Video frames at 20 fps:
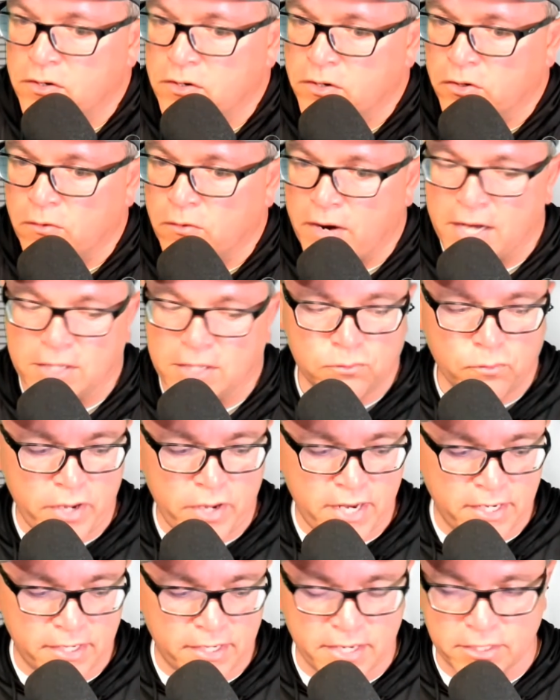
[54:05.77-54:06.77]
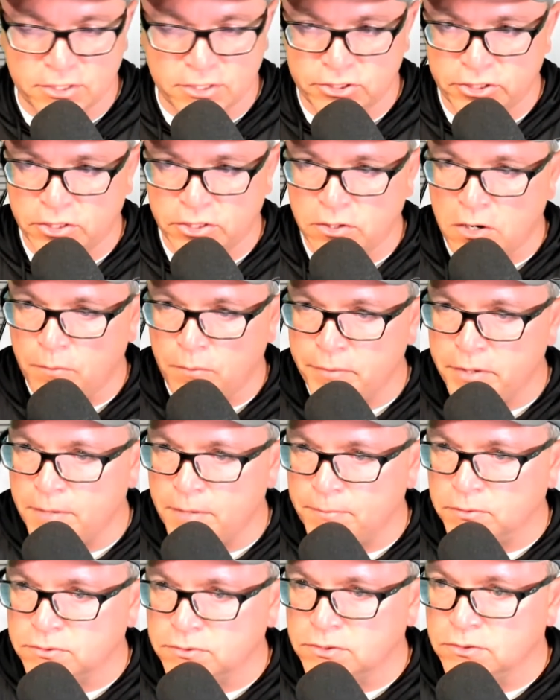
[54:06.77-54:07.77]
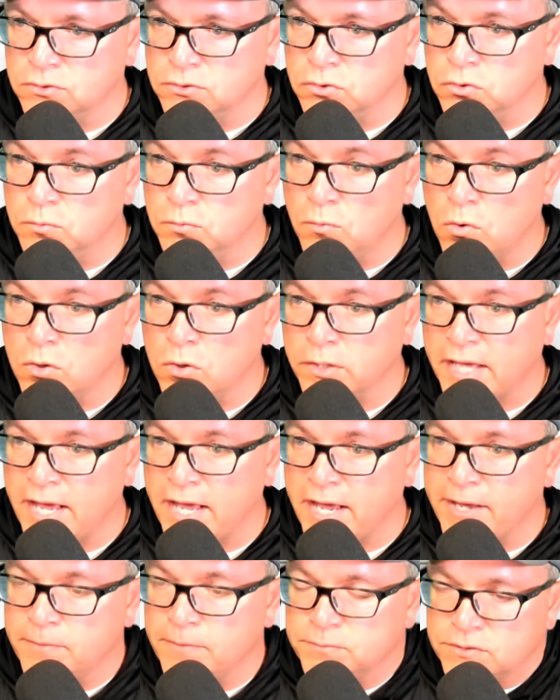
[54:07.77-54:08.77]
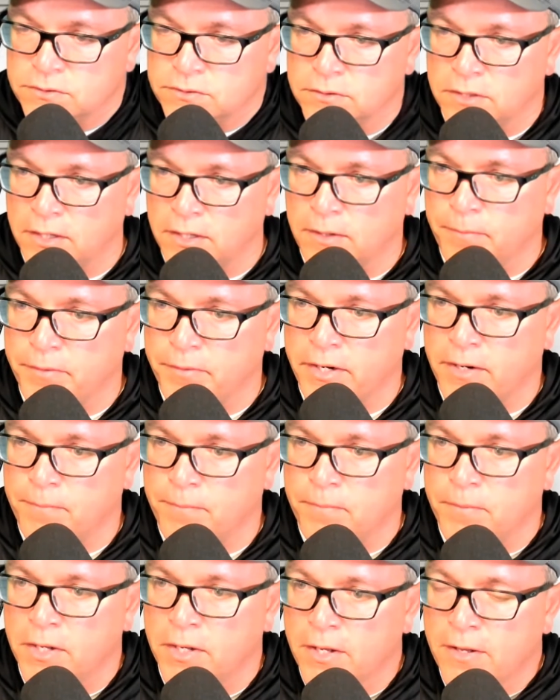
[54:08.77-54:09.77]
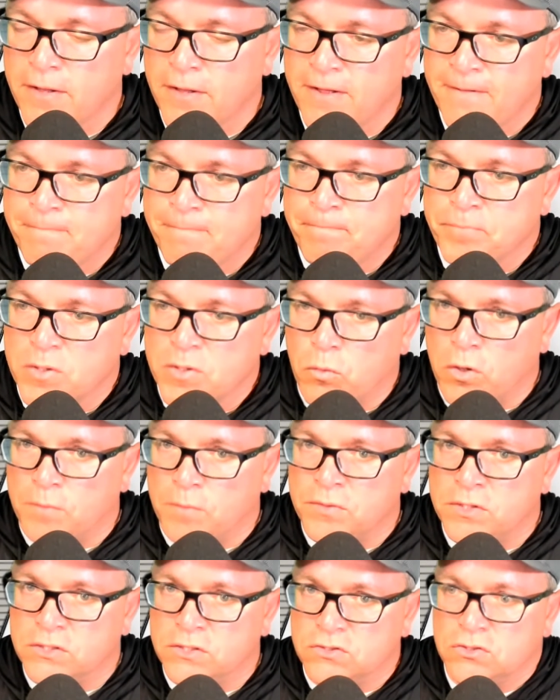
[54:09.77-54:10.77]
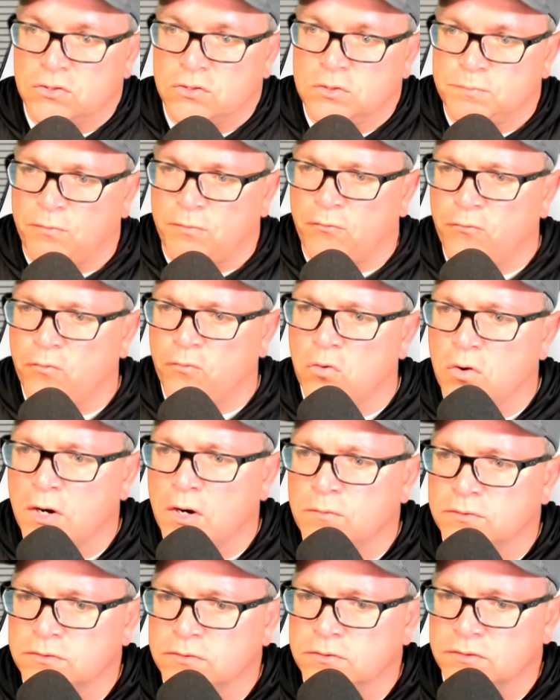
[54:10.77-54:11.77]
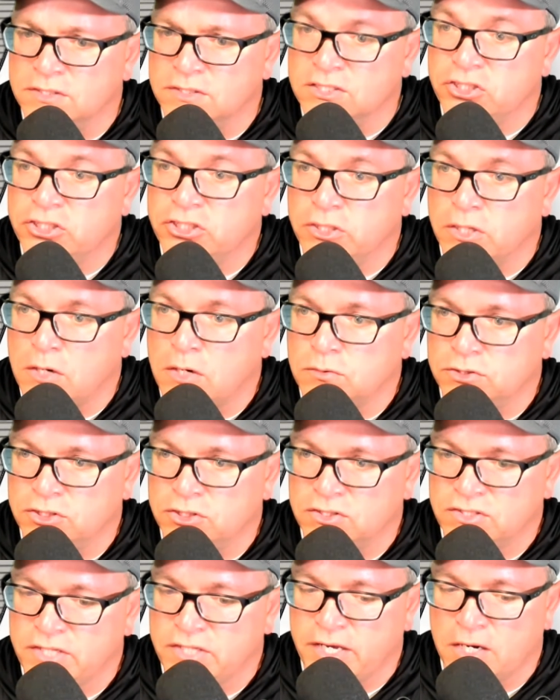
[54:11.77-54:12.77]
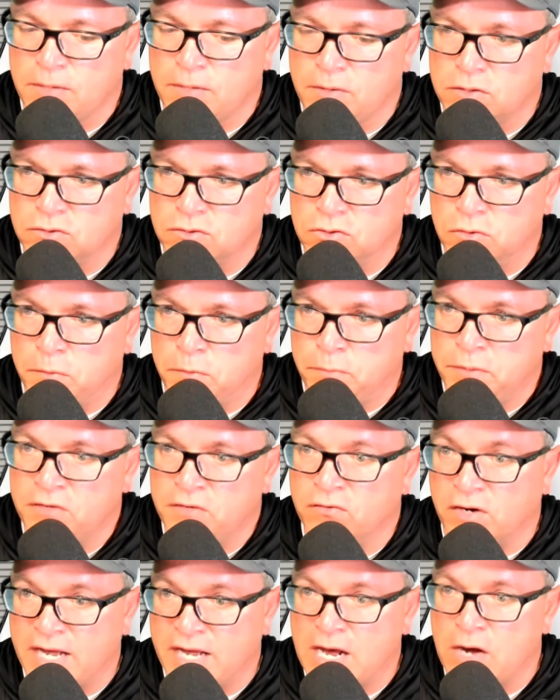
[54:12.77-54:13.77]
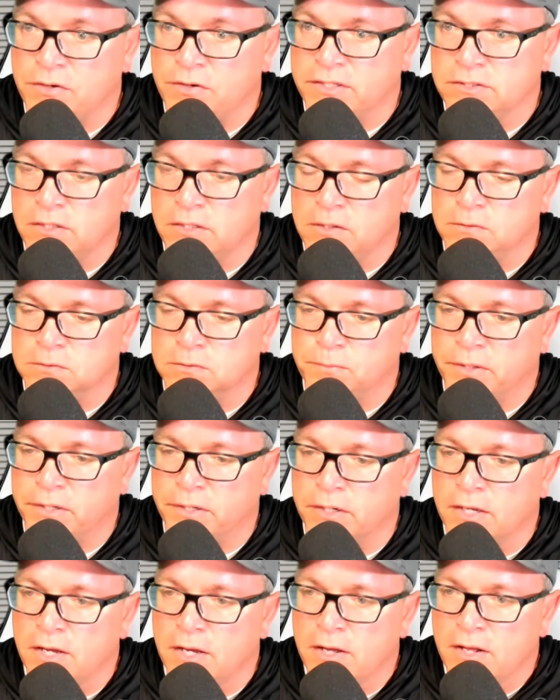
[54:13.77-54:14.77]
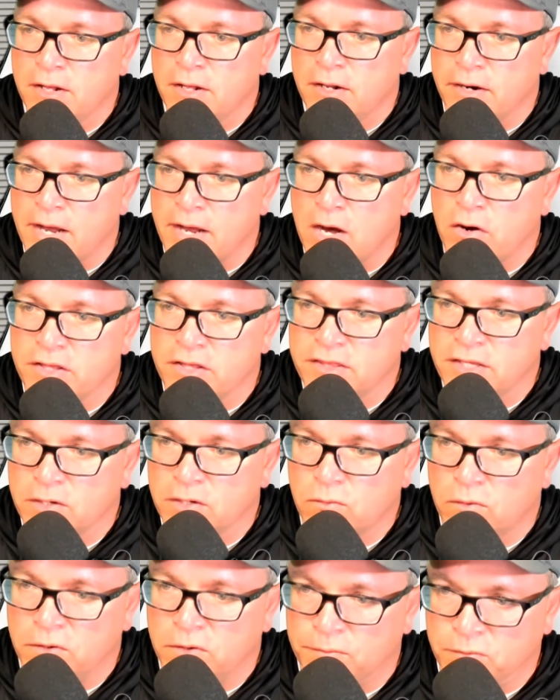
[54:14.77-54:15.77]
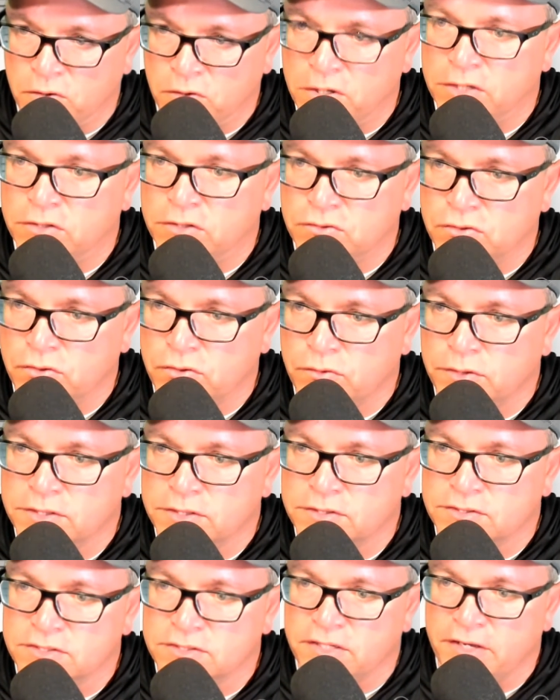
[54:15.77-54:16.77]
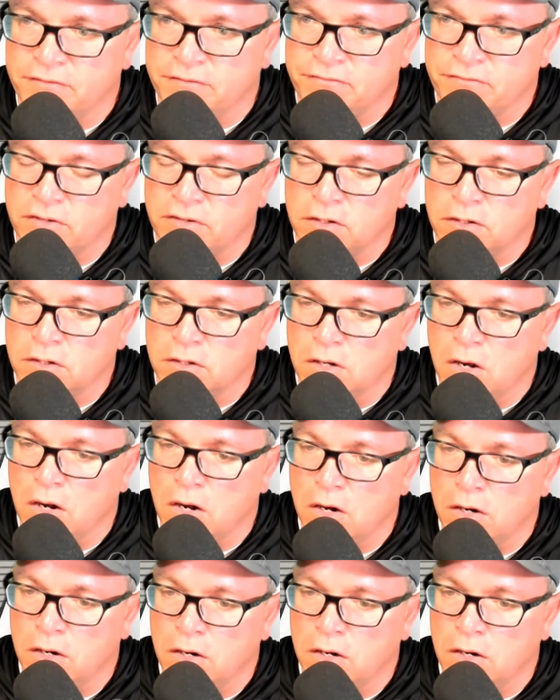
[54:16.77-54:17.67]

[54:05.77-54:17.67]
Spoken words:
my daughter graduating next year, I'll be able to do more games. And what I'm going to do is, this year I was just thinking about doing Beaver County teams, but now I think what I'm going to do is, if a